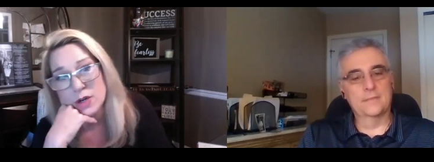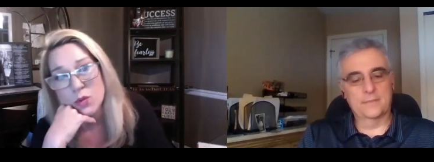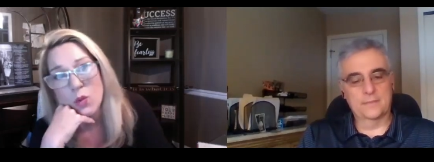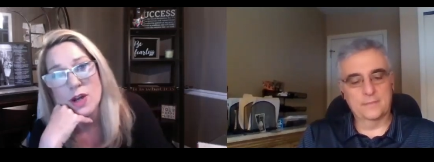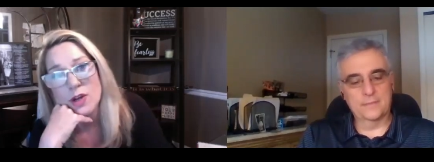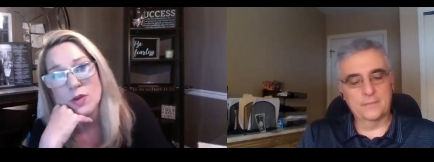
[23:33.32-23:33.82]

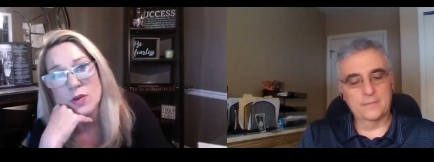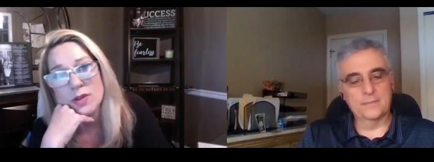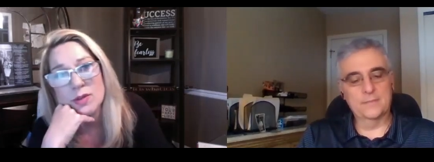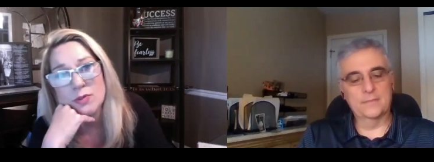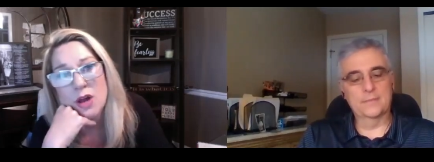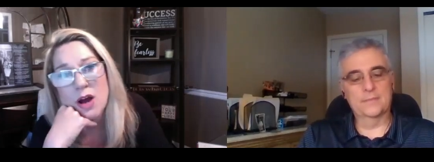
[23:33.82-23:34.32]
Speaker 1: walking around the
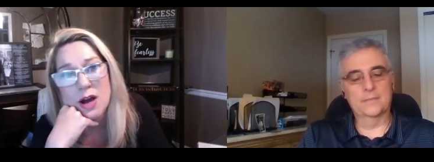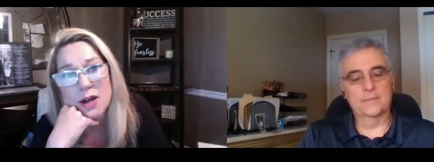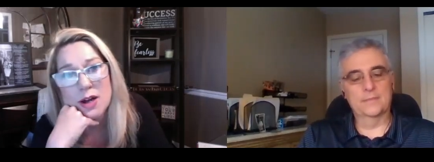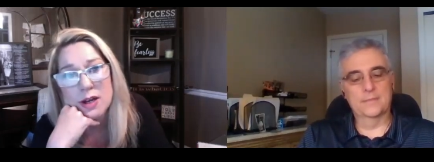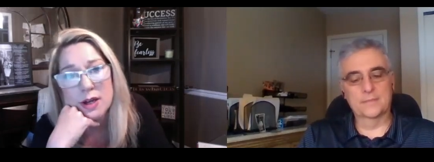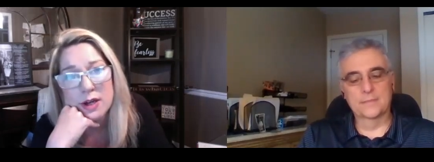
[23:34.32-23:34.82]
block,
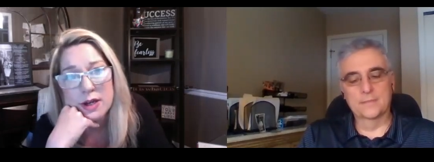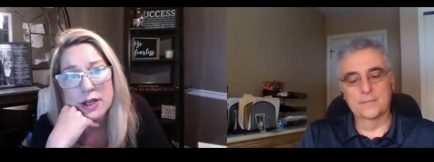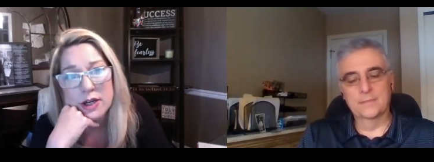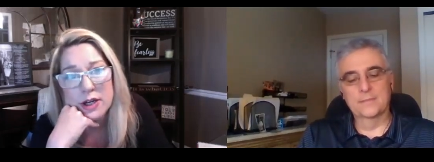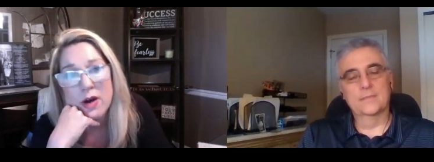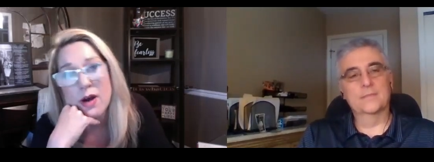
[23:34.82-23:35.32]
you
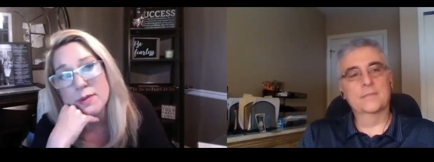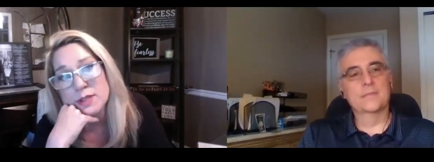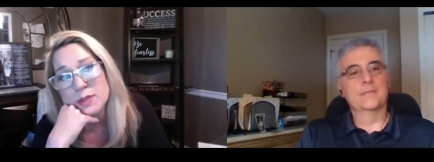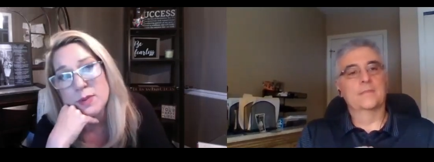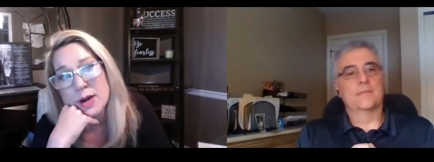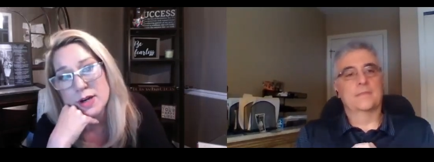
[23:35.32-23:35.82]
know, I'm
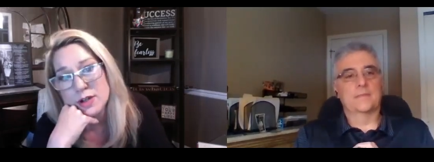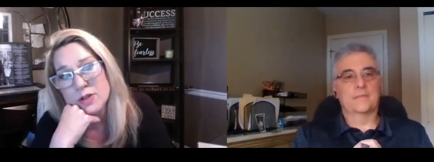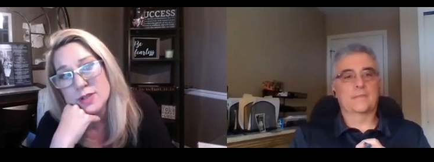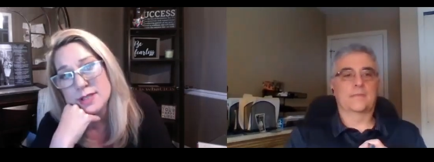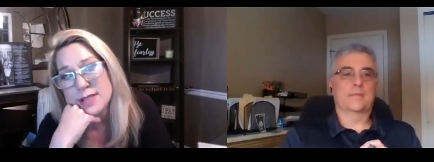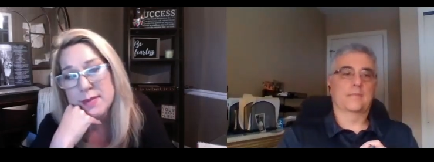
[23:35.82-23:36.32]
inspired to do the
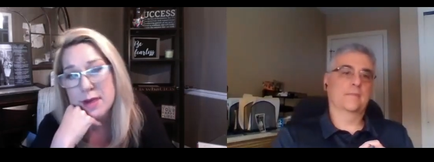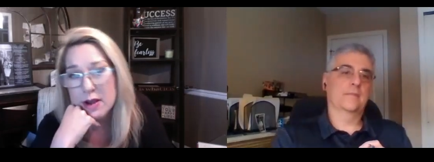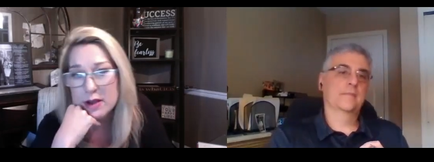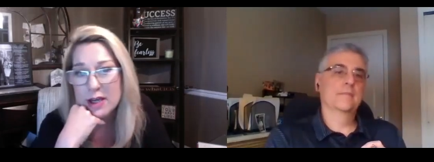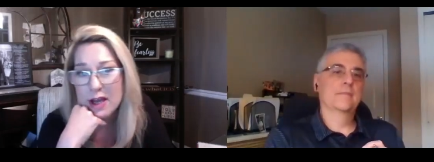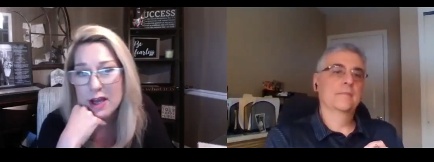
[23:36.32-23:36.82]
same. How
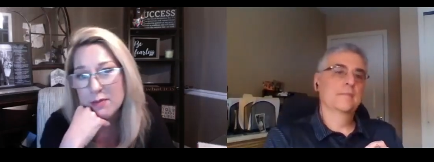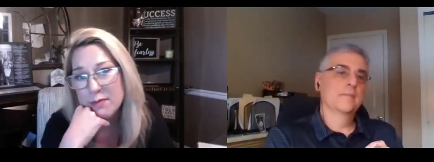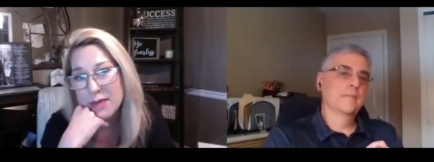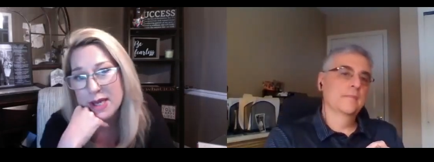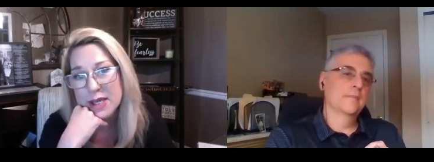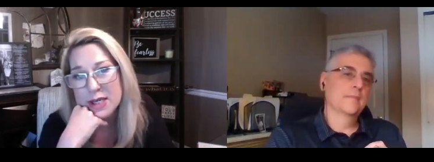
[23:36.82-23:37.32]
can you help
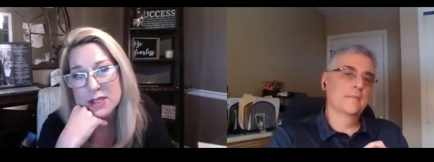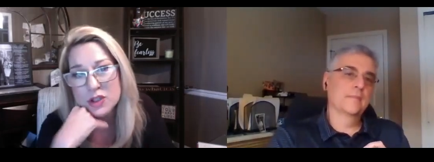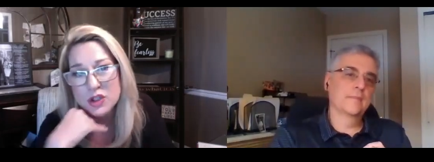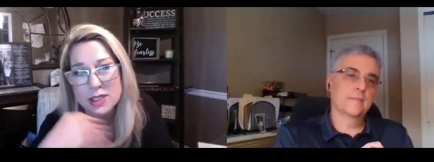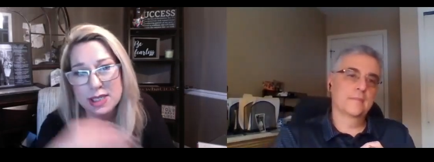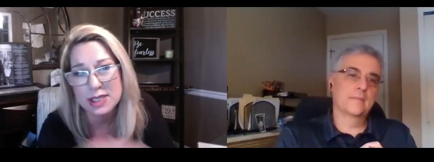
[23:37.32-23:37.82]
me? And it's
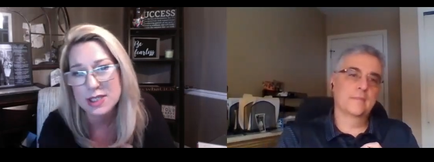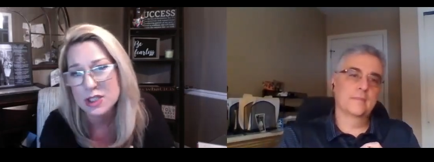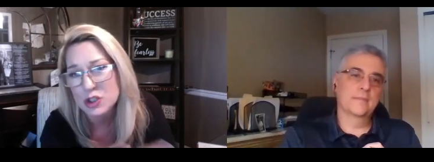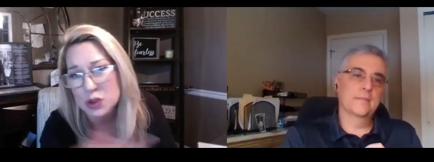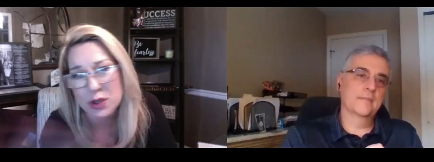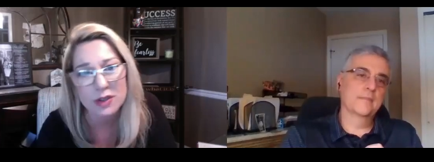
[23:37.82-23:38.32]
just, it's a
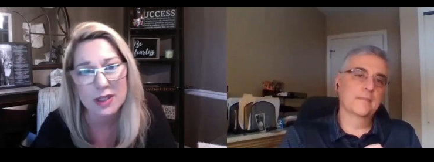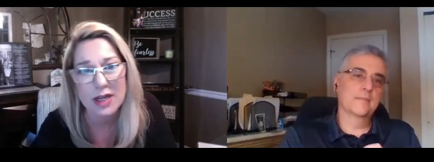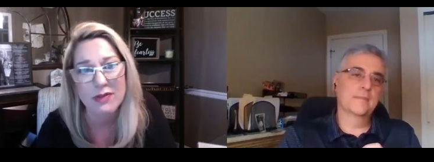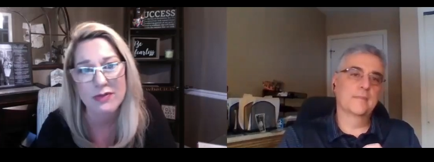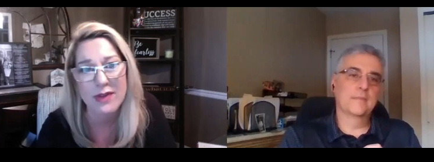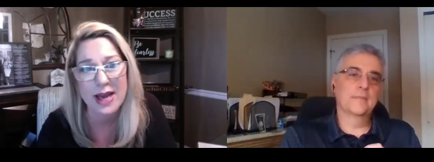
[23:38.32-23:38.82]
trickle down
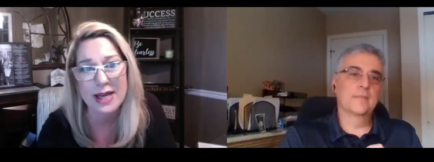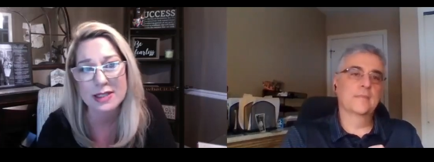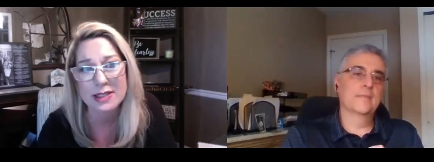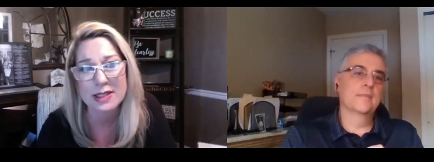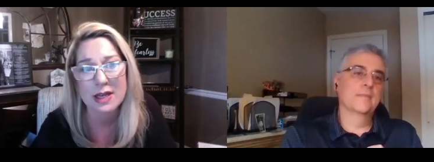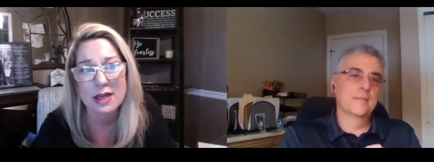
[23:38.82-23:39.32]

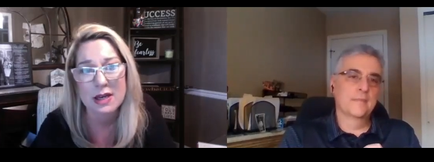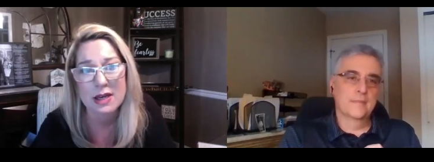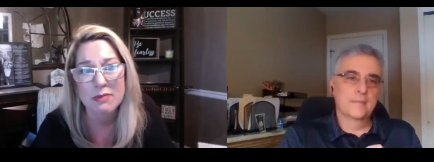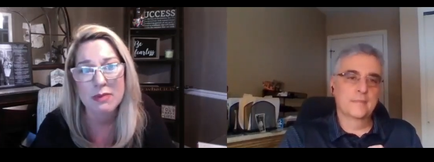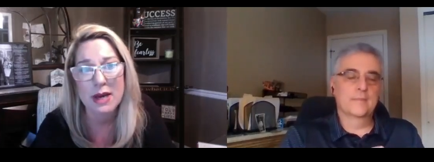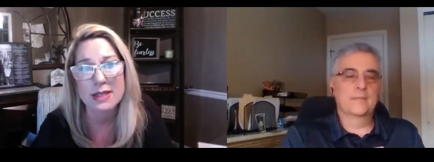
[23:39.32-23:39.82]
effect.
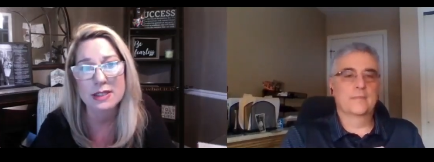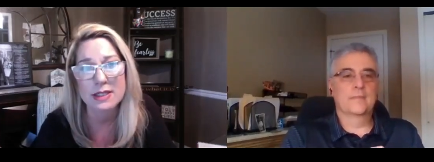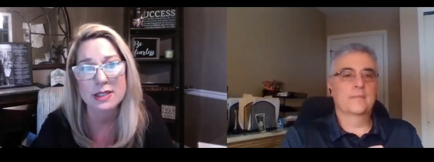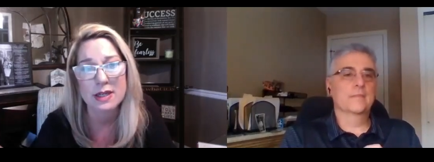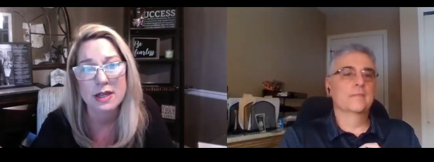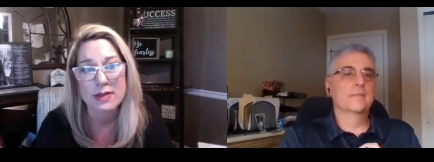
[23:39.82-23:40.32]
But
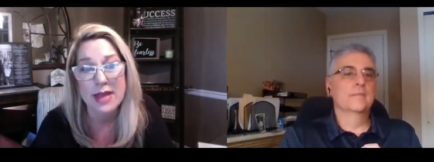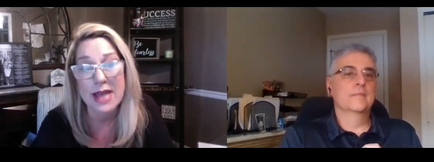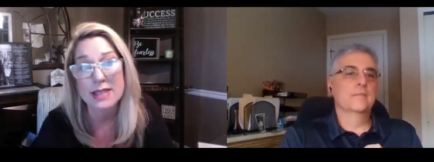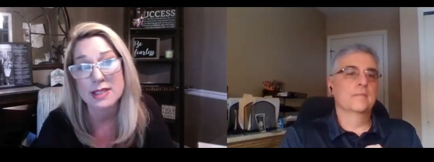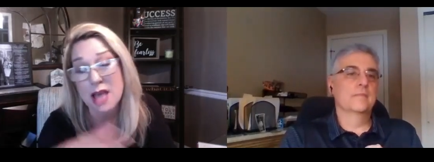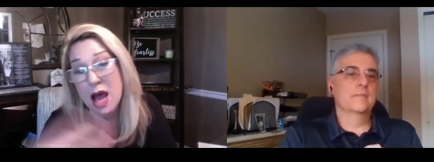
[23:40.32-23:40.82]

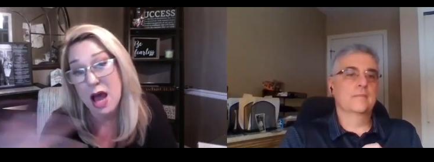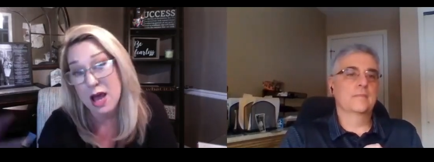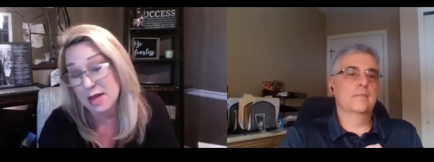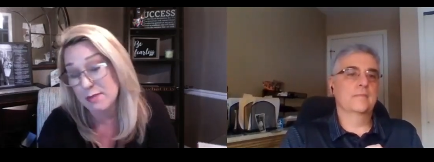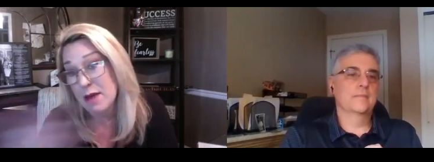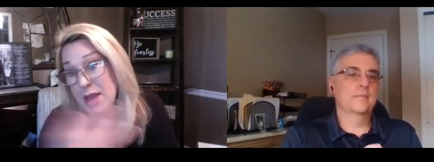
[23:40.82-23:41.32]
that's
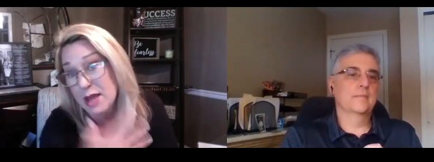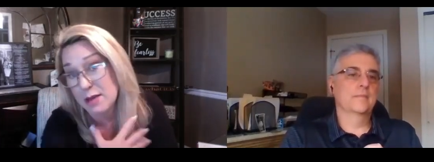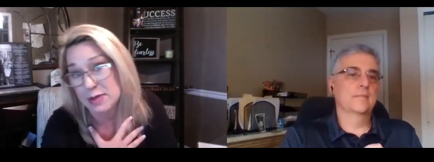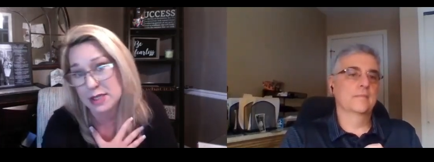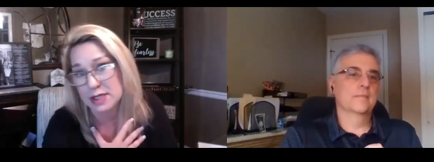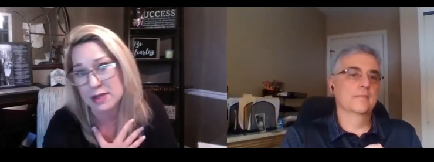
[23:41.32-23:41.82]
in my
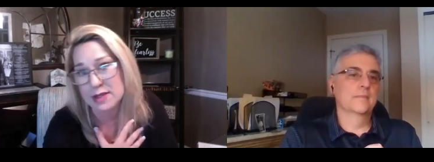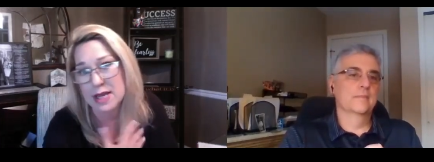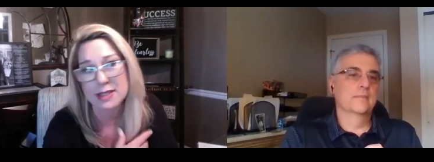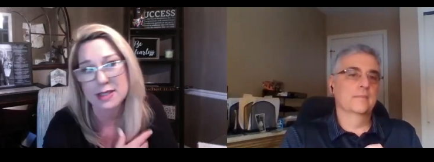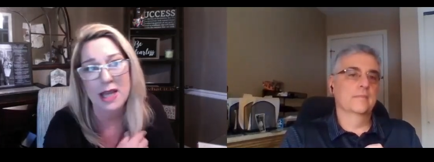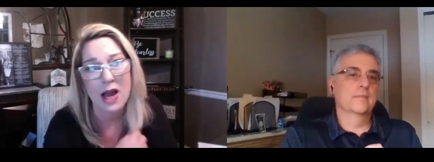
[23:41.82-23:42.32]
opinion,
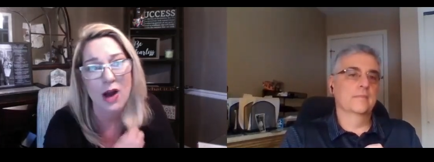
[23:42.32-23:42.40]
that's our